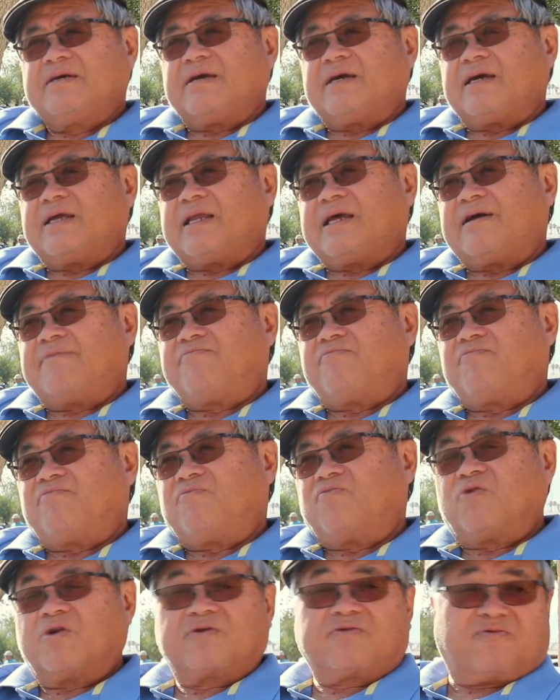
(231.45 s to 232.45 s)
and have
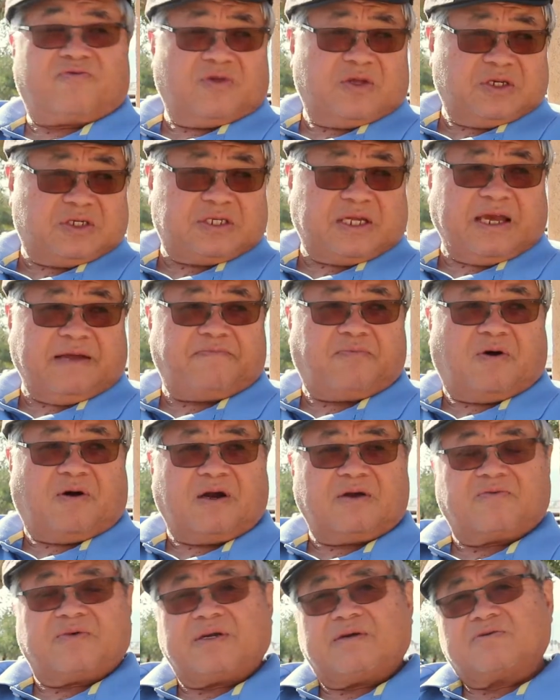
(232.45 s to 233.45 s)
worked for the state
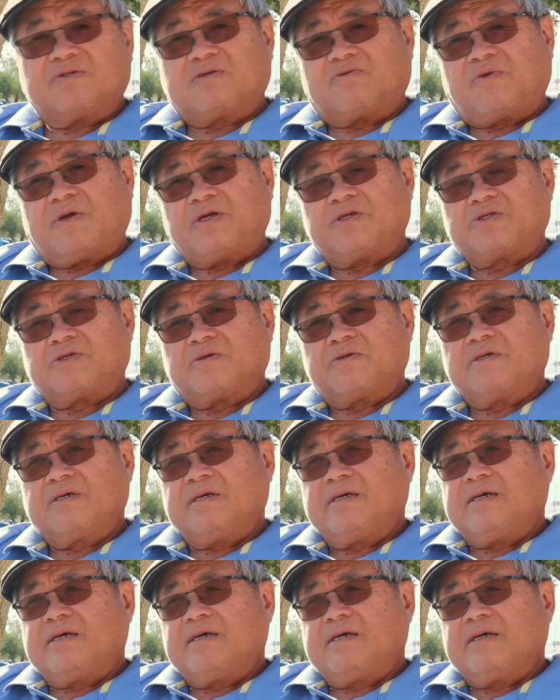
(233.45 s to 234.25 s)
park when I was a ranger